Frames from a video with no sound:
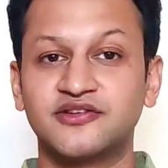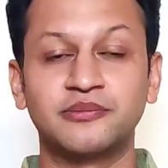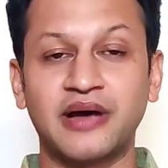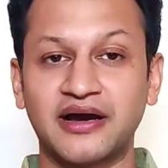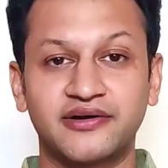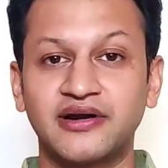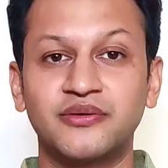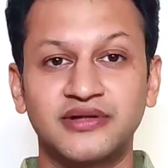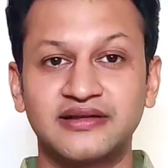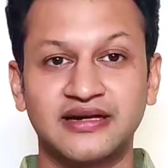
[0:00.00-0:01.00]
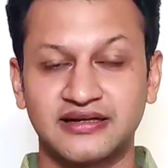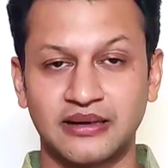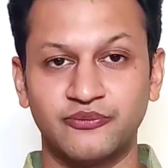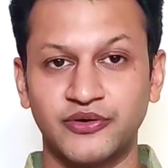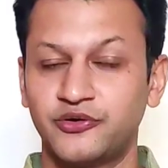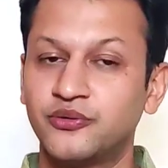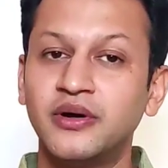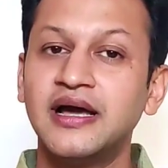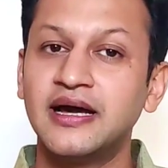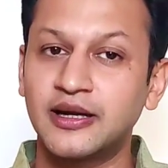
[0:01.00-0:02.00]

the background that they are coming to.